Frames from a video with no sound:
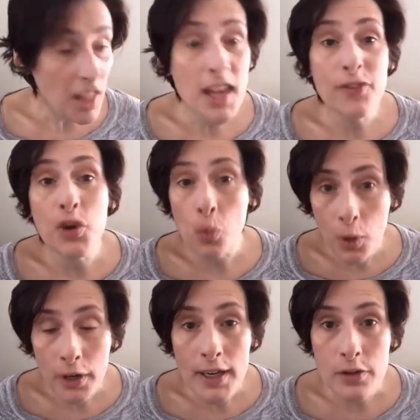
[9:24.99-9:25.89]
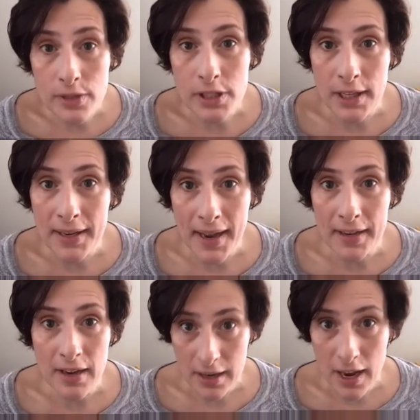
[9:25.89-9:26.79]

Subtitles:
If you were interested in,